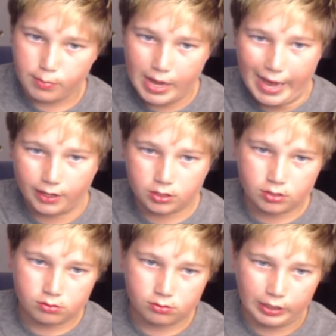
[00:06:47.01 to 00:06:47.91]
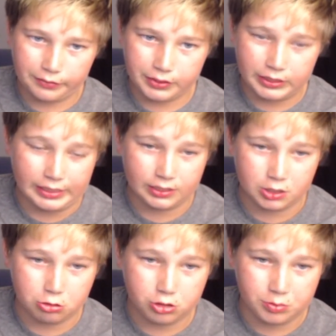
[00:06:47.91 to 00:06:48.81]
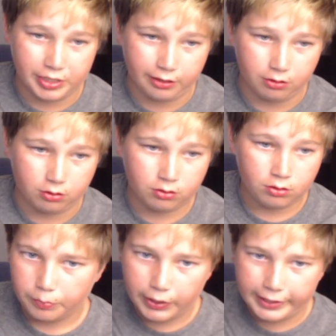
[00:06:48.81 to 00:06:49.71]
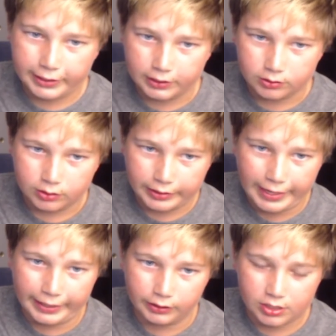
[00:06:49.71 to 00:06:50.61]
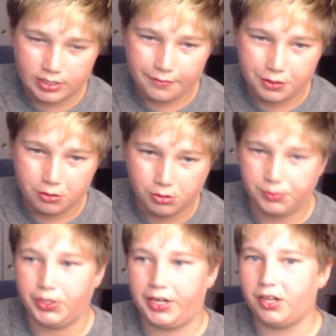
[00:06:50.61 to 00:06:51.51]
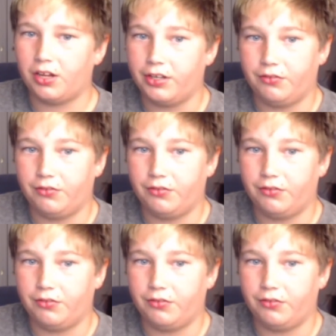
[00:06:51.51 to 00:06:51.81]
Max, I don't think he has a YouTube channel. Brandon, again, doesn't have a YouTube channel. I don't